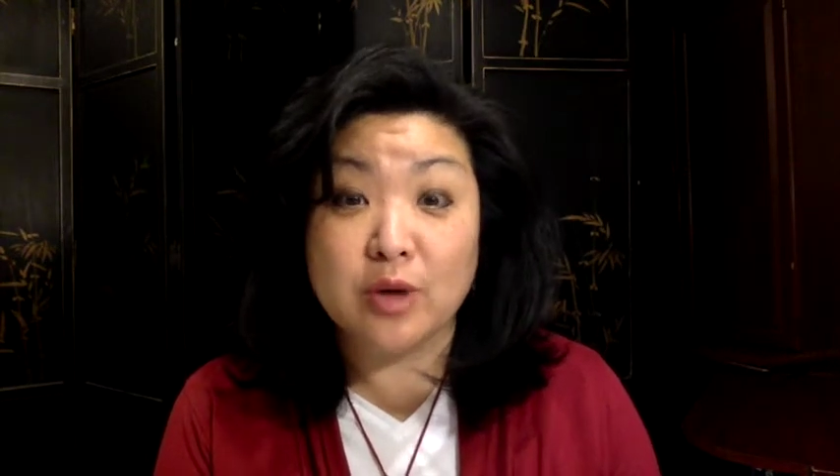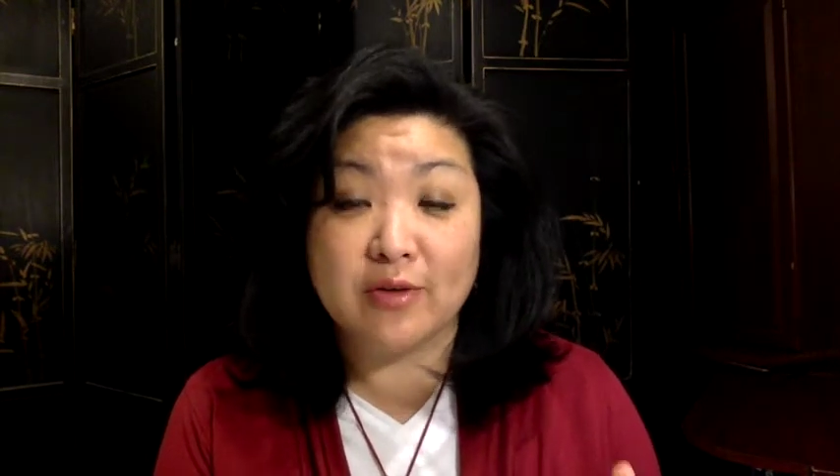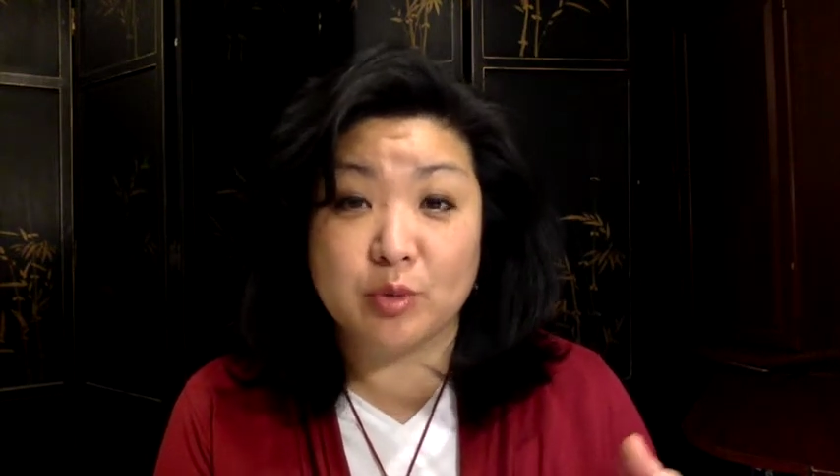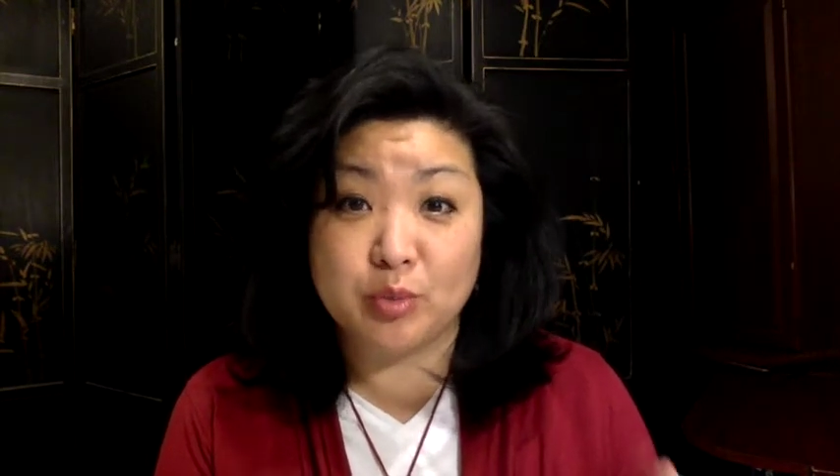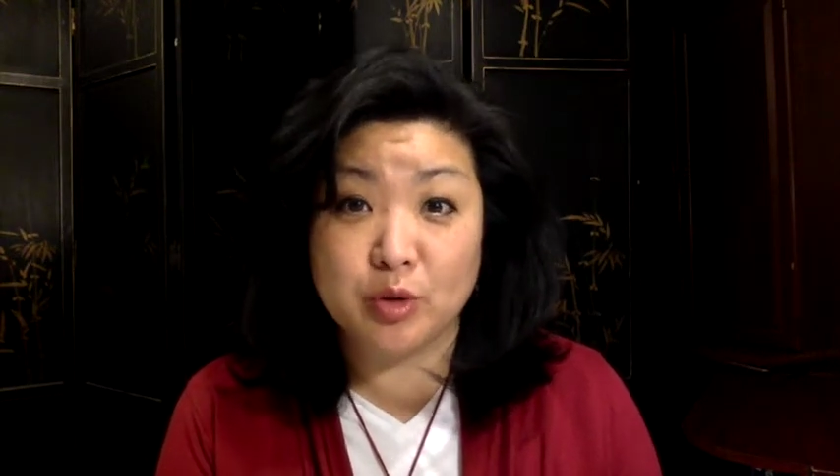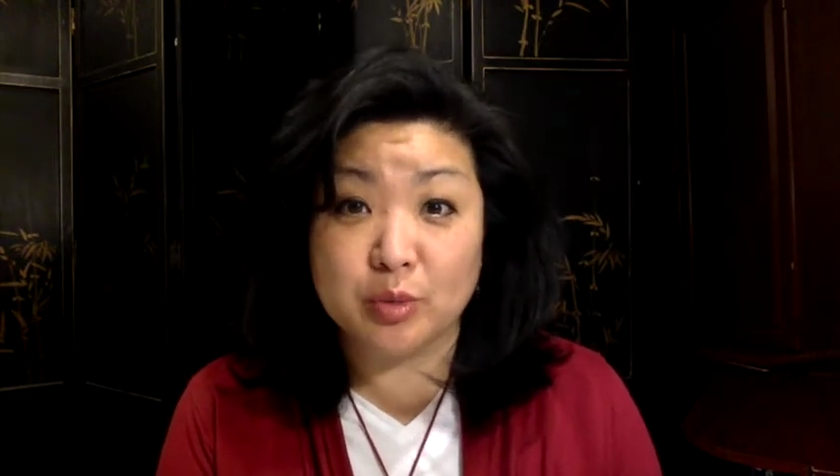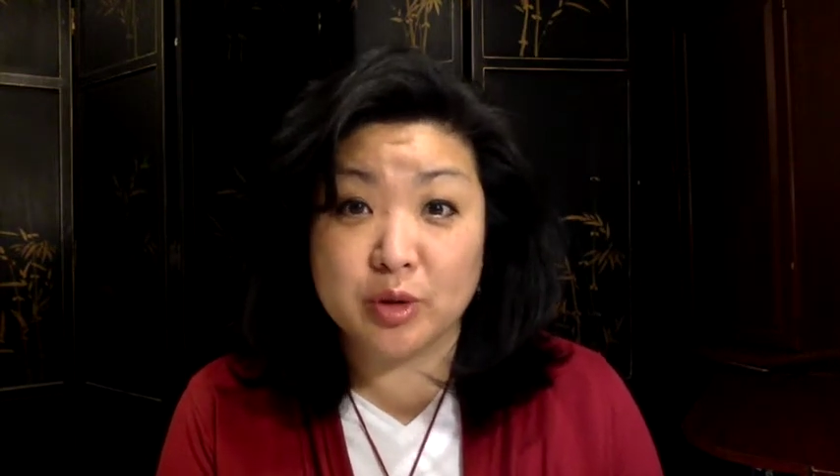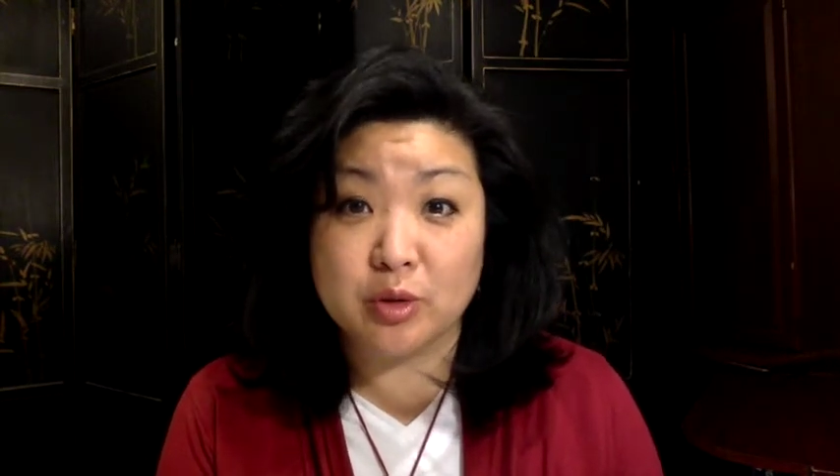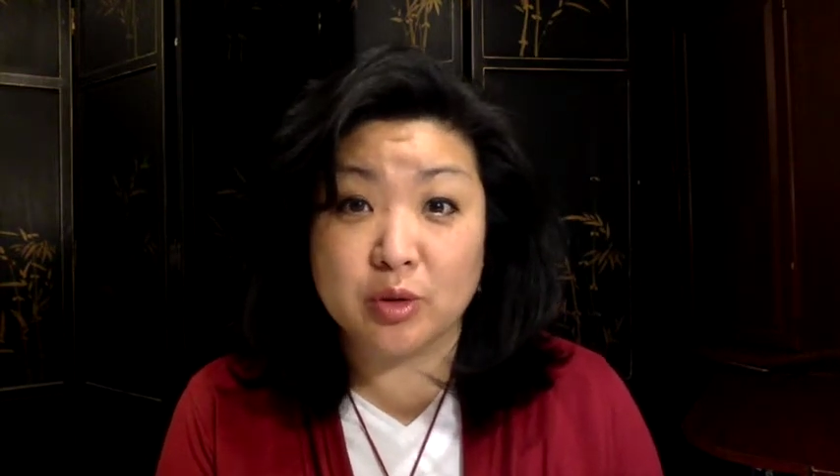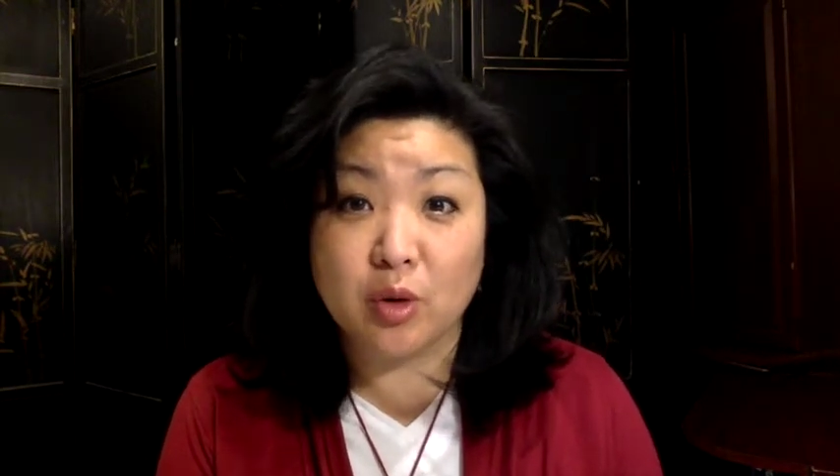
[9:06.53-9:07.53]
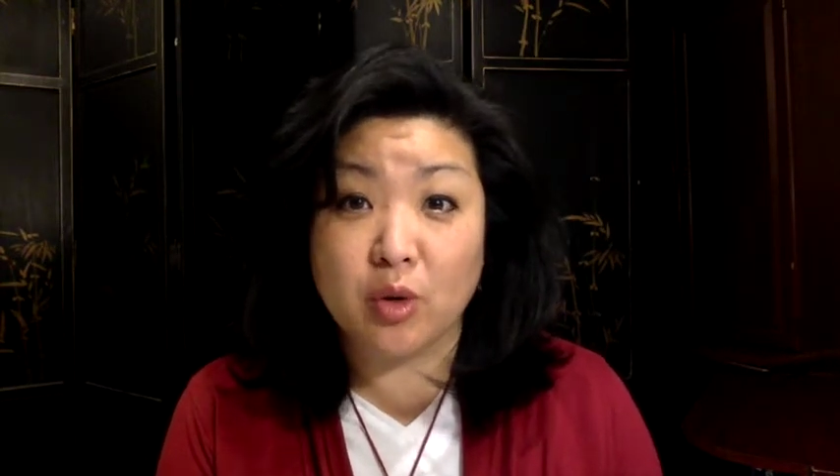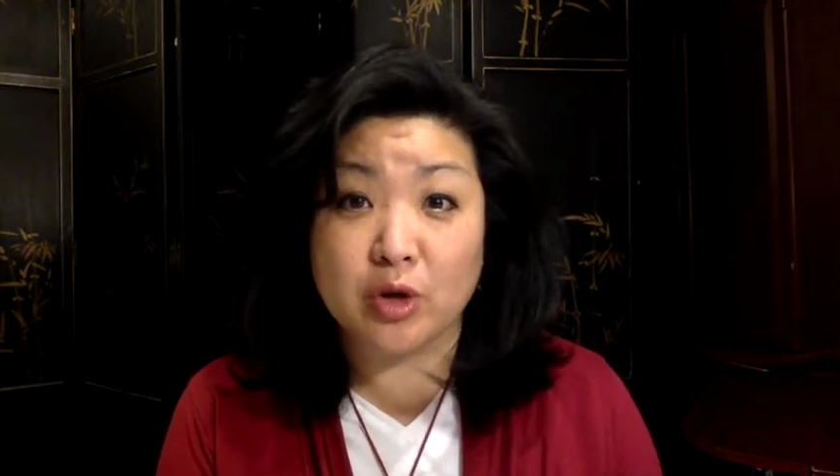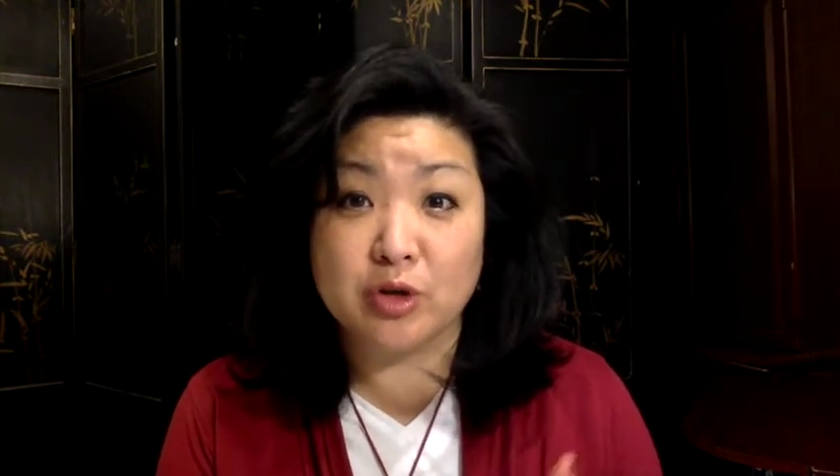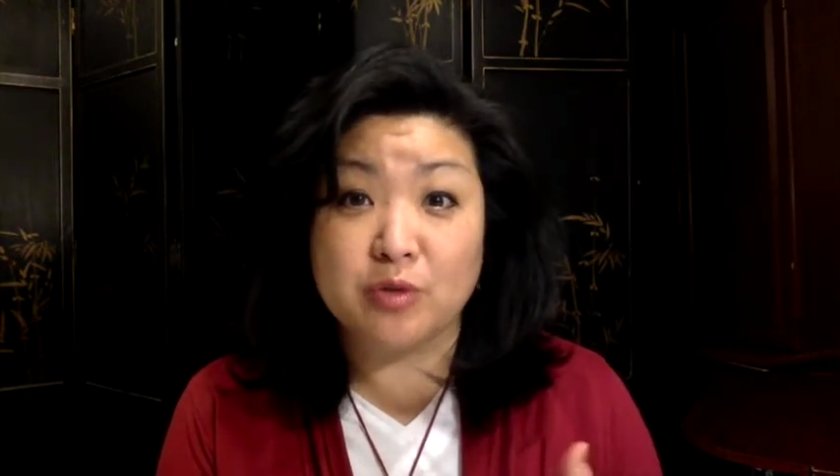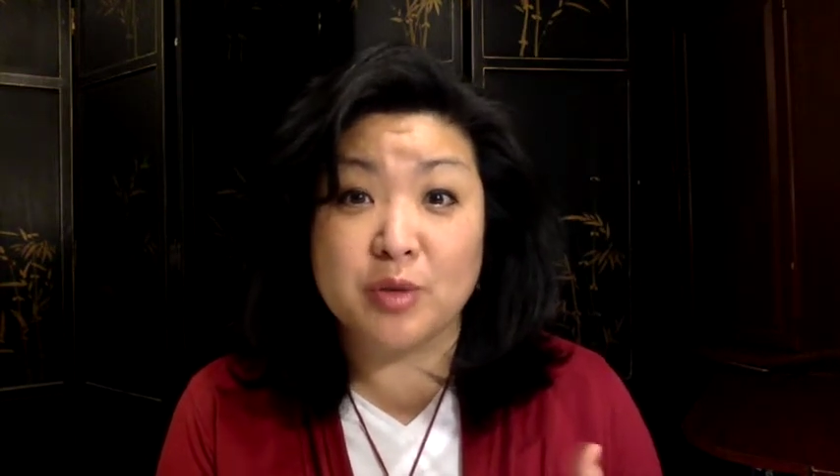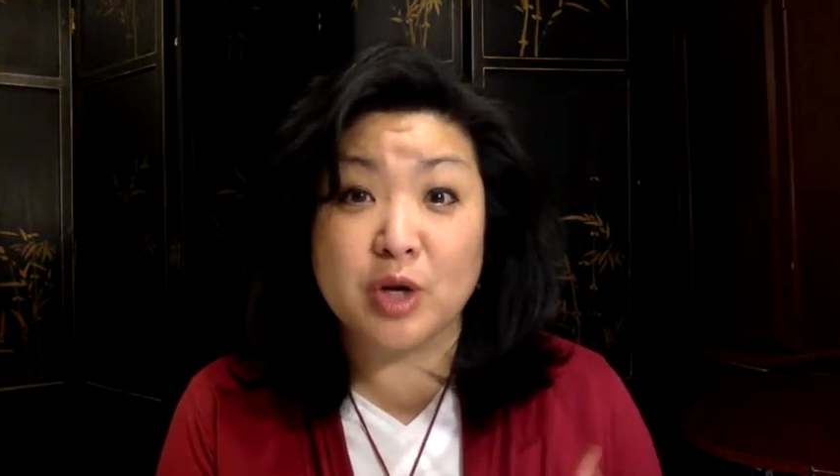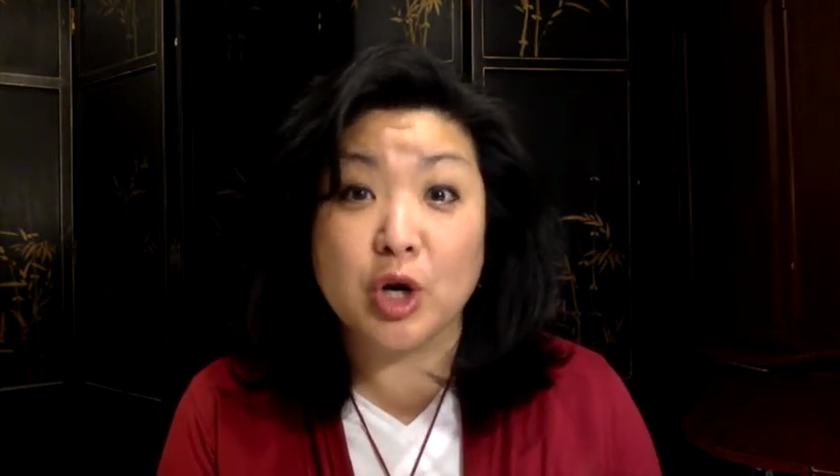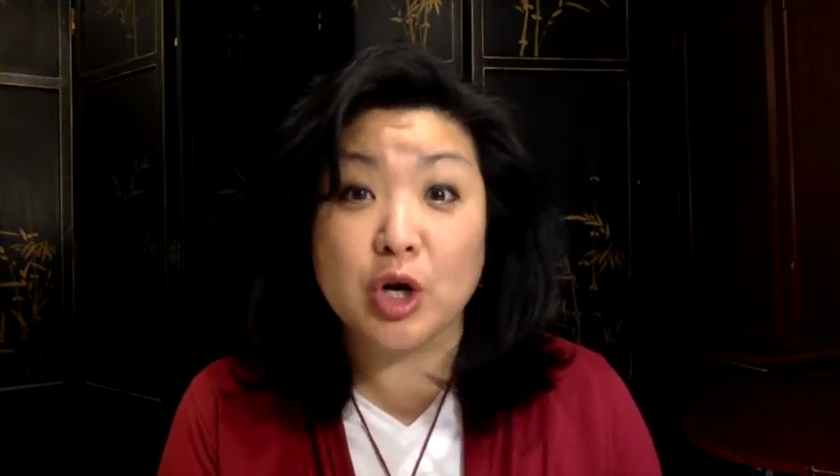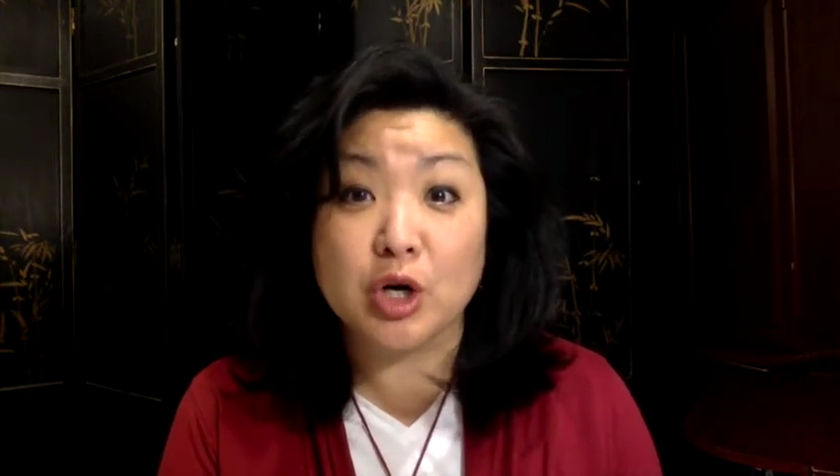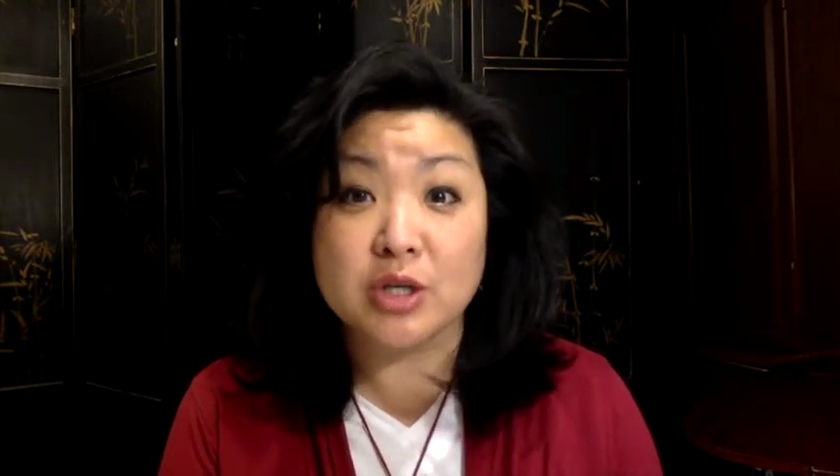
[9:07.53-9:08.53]
have a boo-boo or you've been
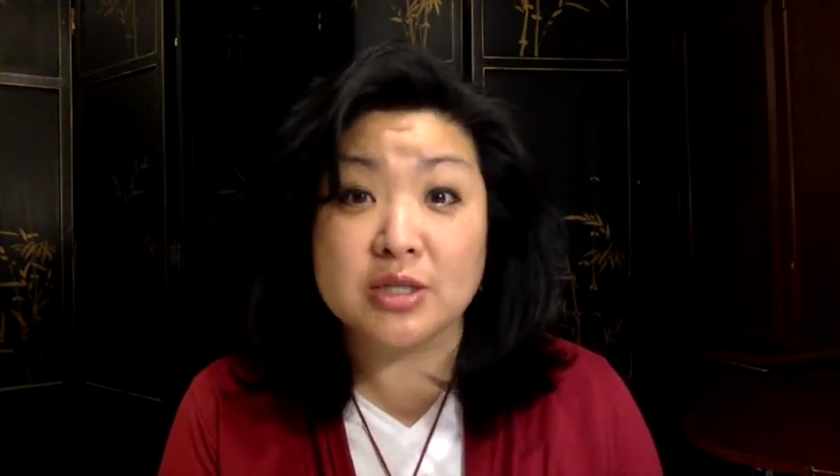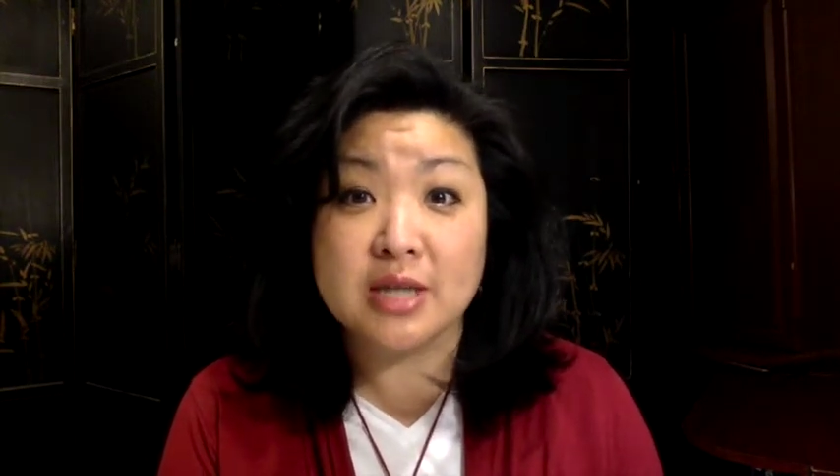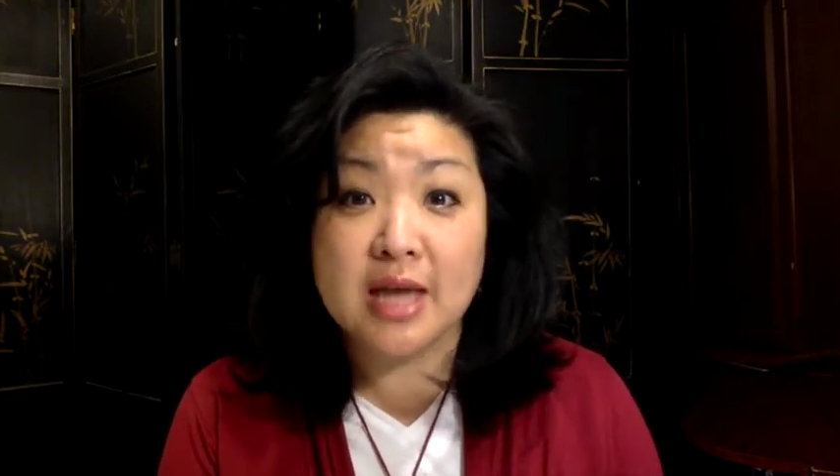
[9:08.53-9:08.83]
hurt,